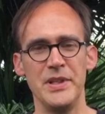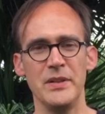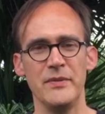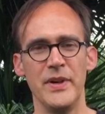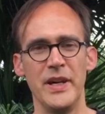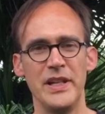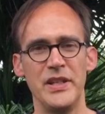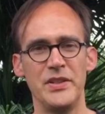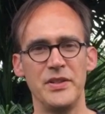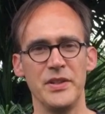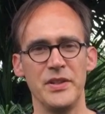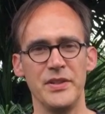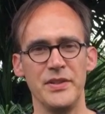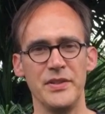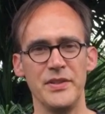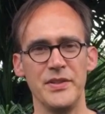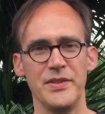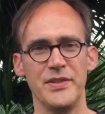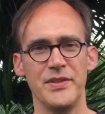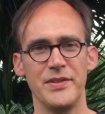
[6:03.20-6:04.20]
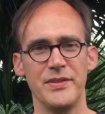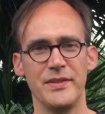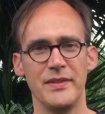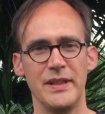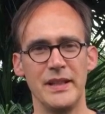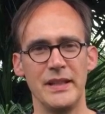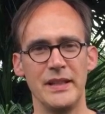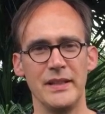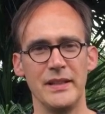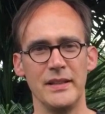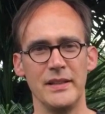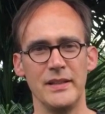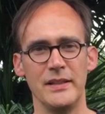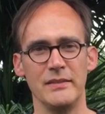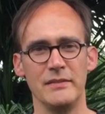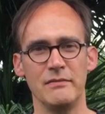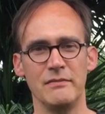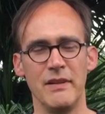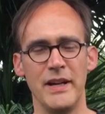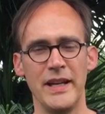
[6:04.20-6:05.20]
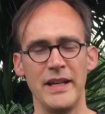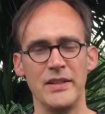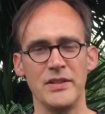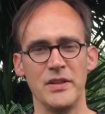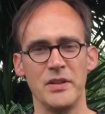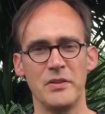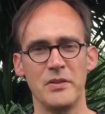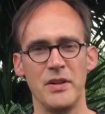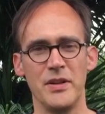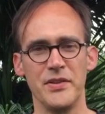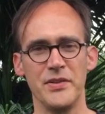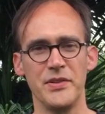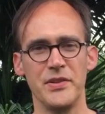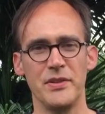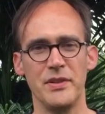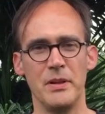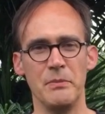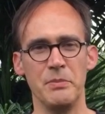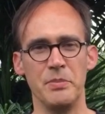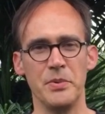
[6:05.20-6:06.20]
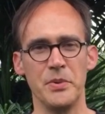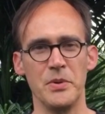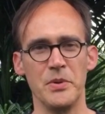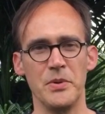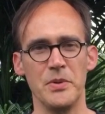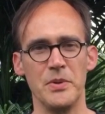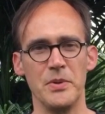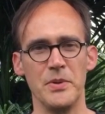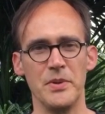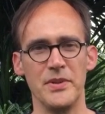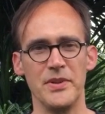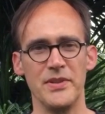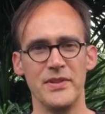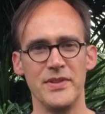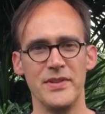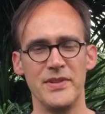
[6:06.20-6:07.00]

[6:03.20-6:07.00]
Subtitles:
innovations range across a broad